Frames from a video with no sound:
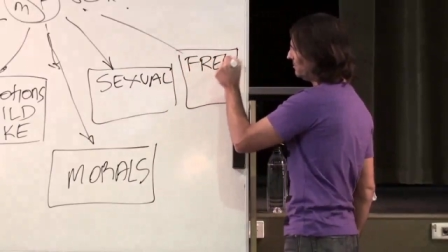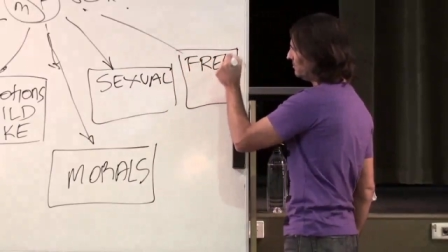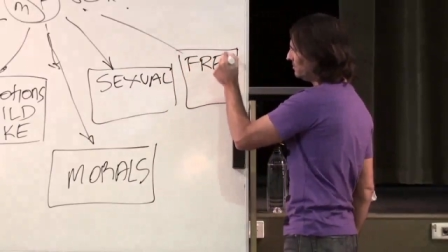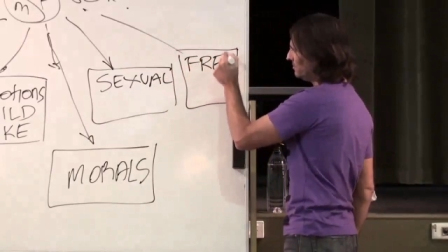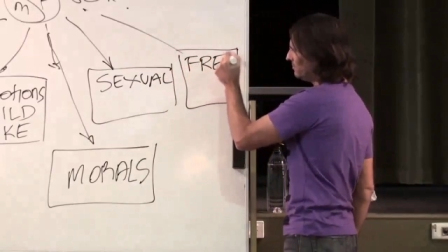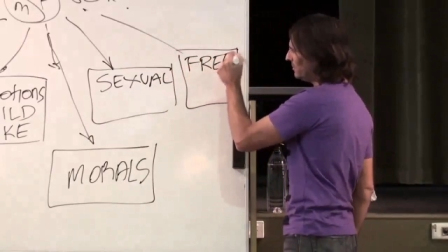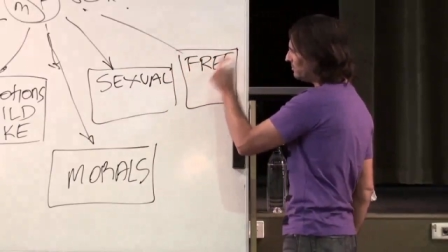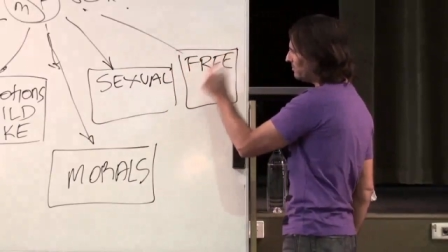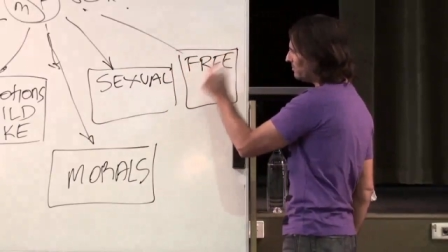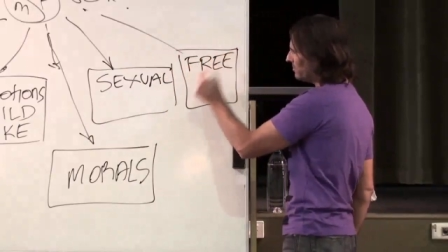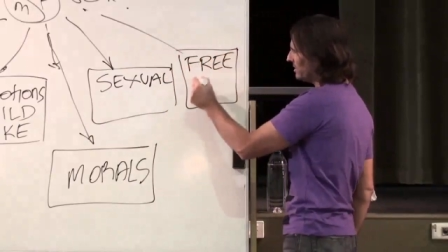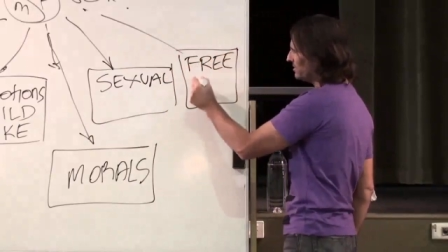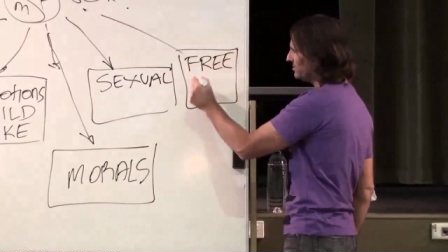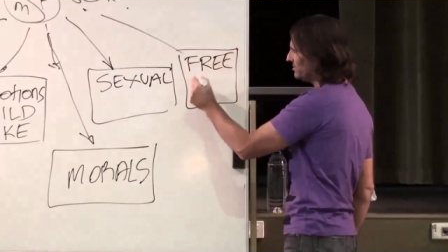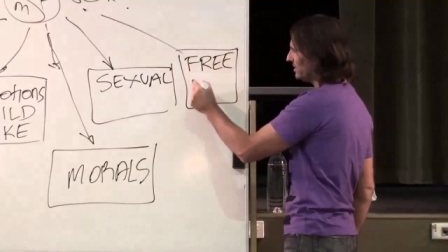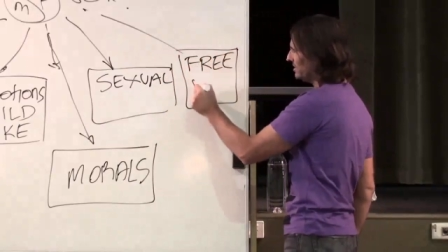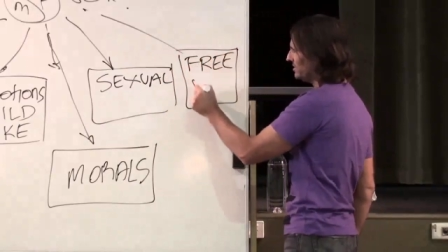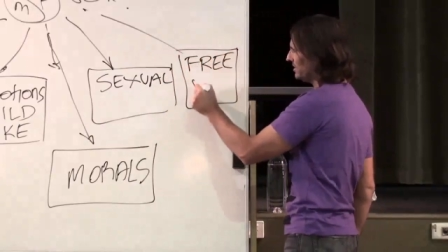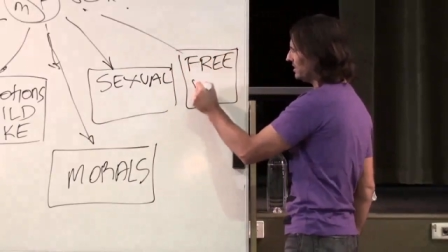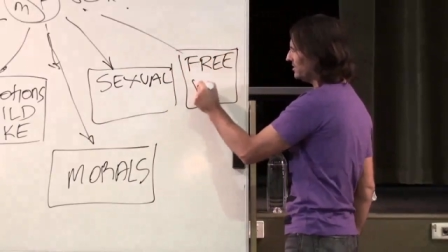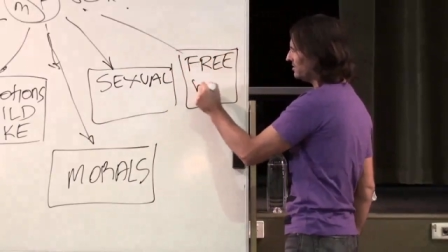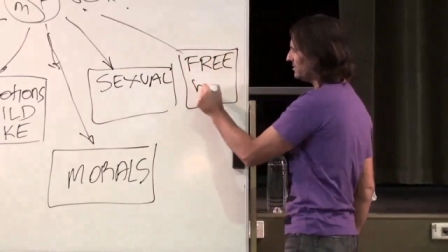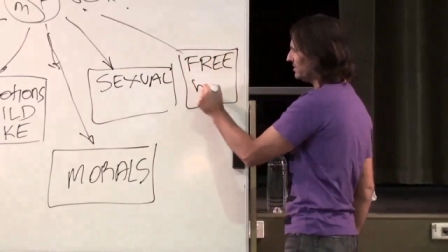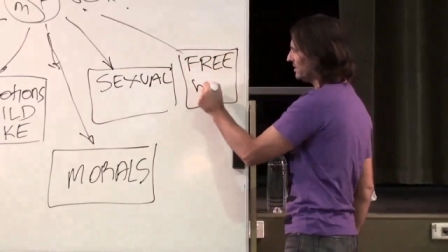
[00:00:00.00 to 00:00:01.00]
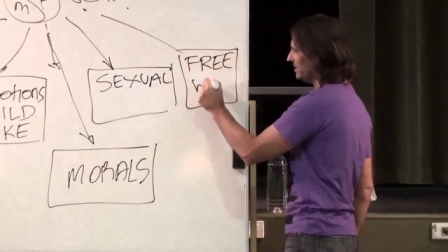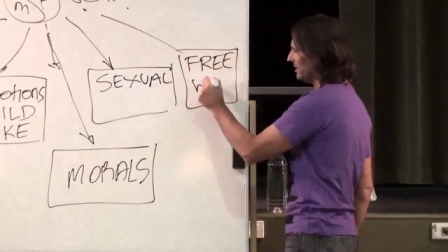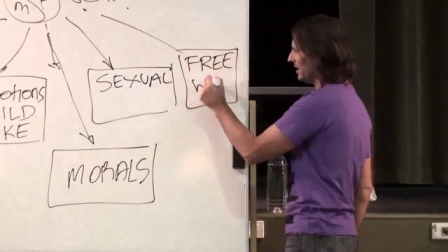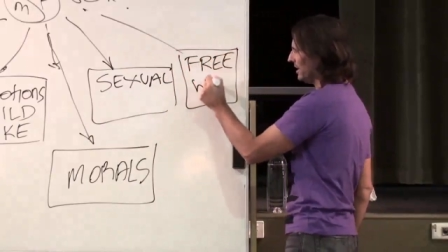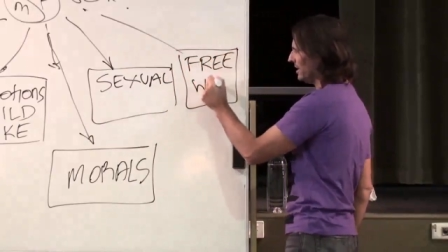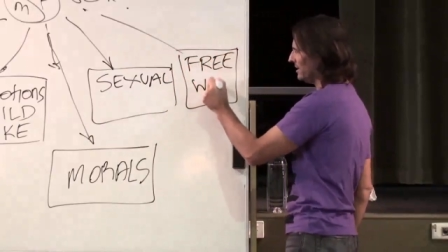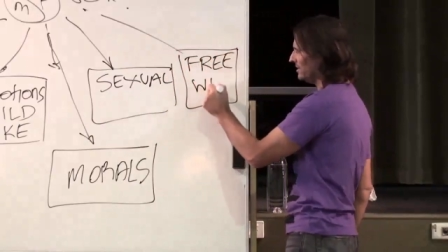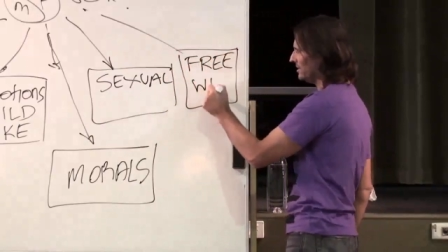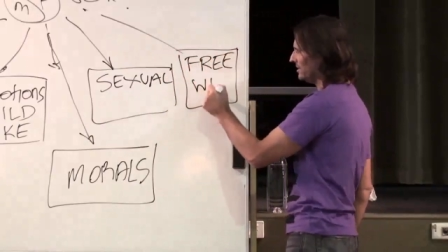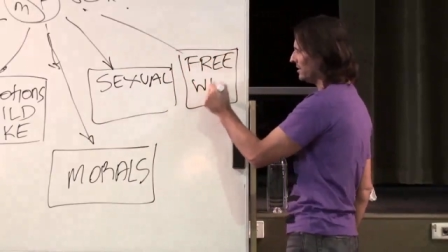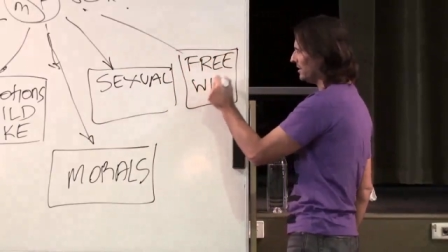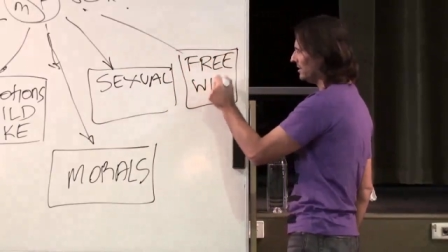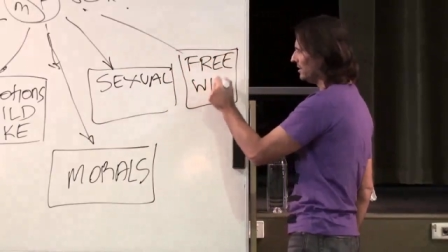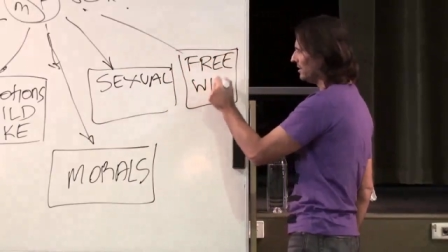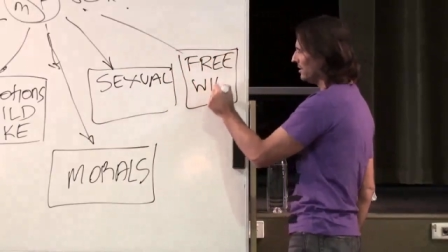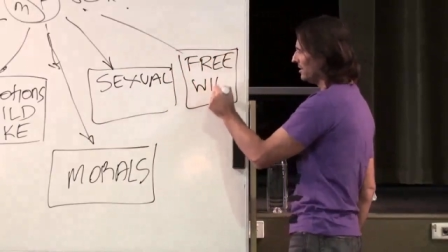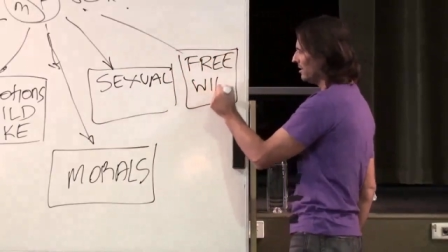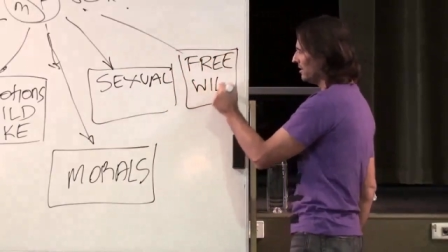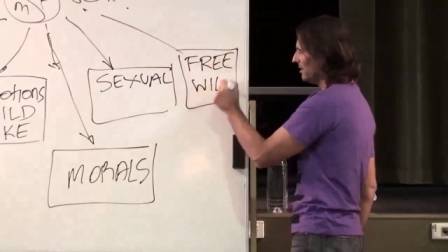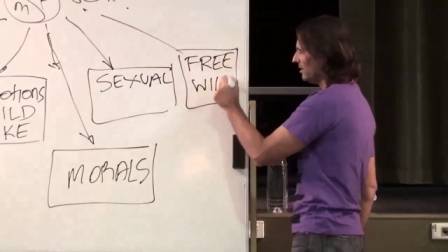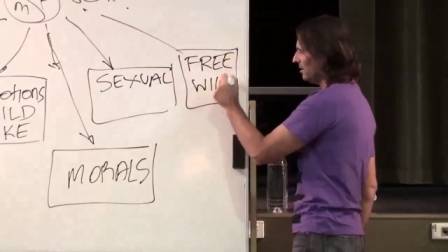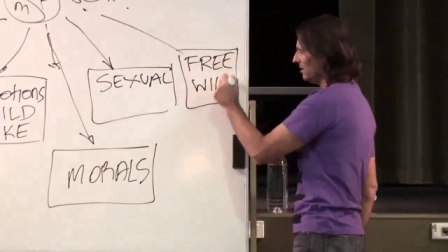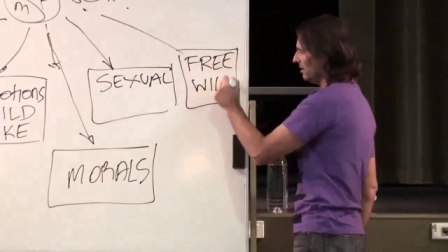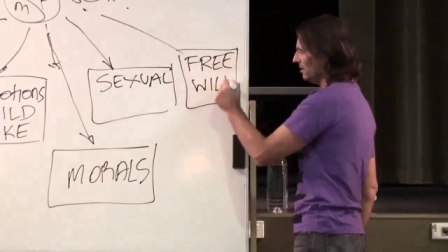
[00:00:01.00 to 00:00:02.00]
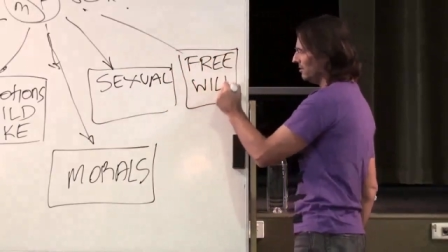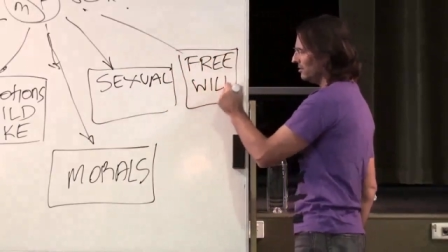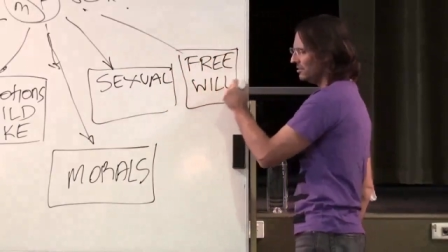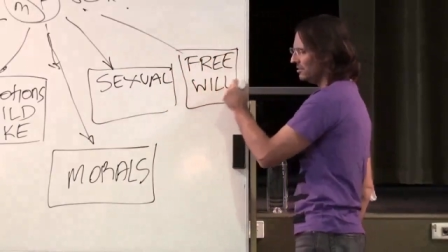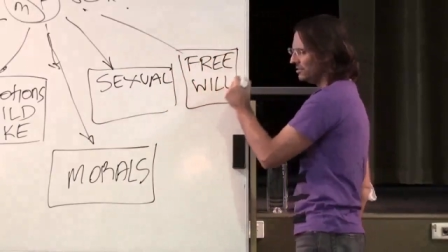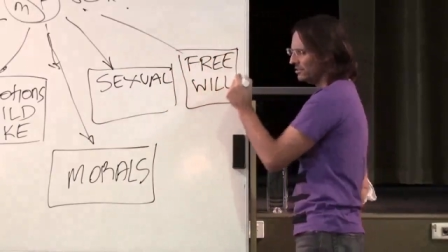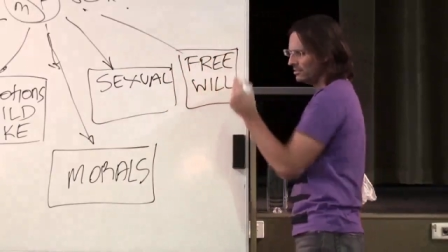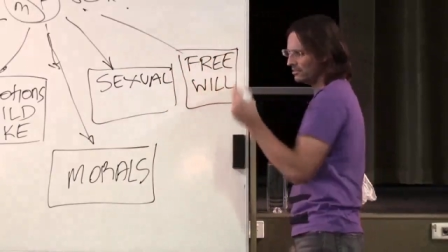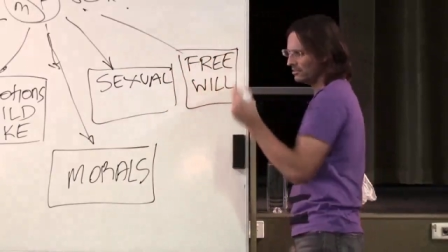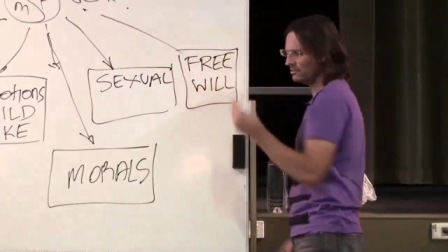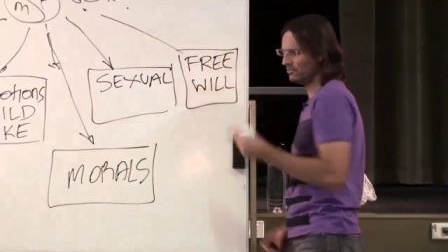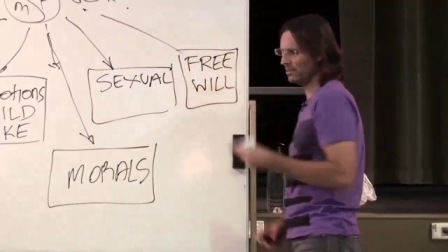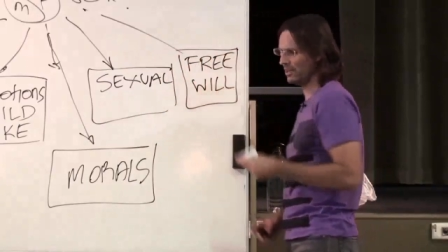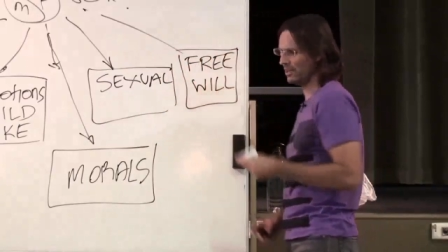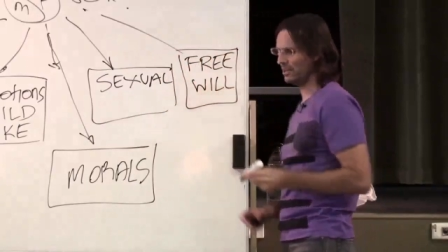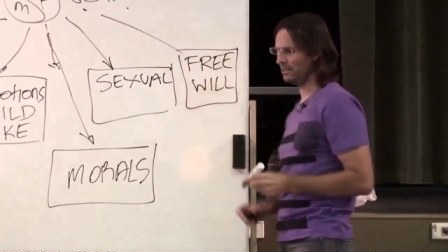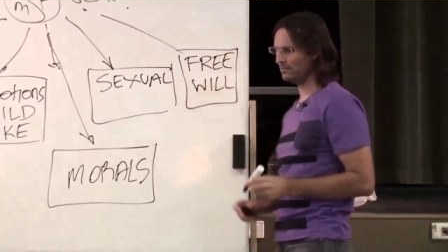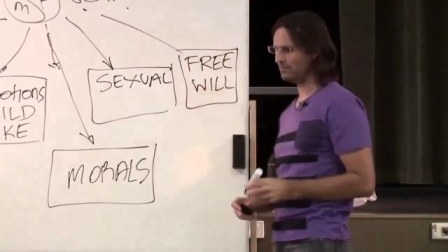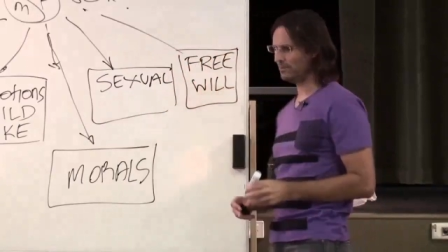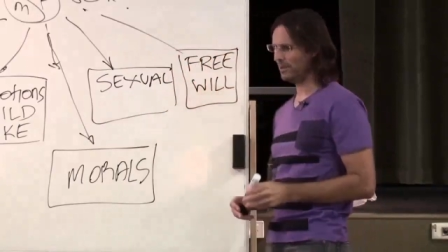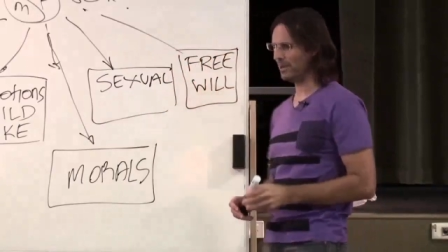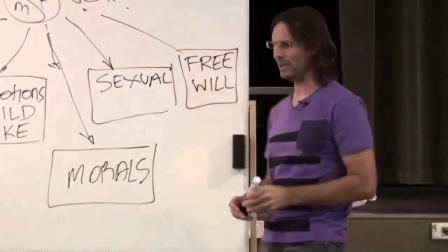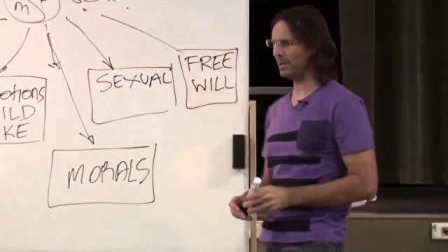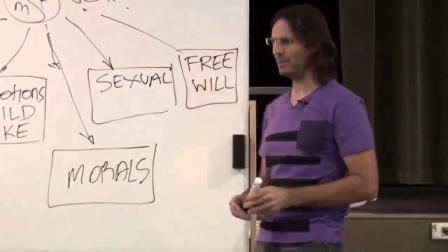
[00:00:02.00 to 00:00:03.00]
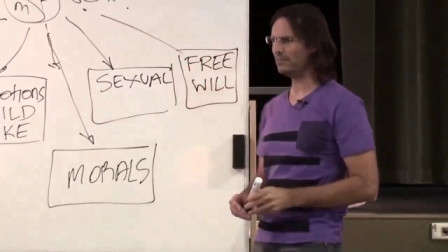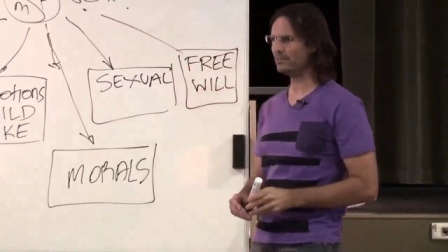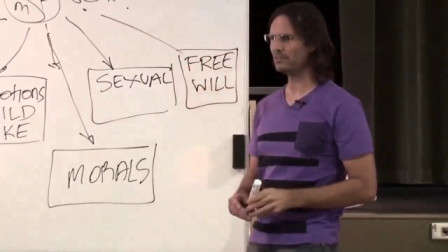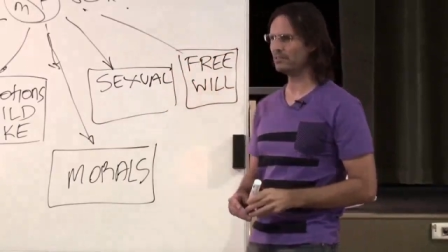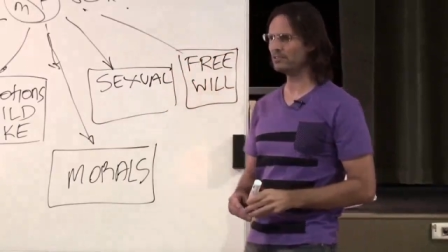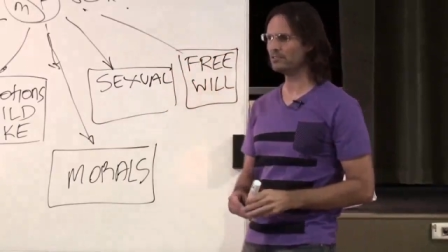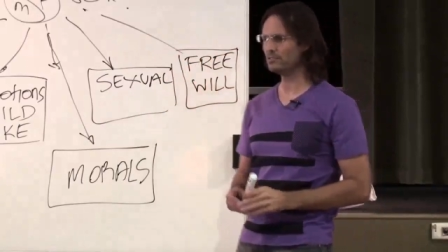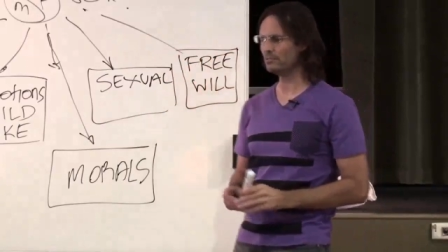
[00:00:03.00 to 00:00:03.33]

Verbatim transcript: Remember I said yesterday that on the Divine Love Path,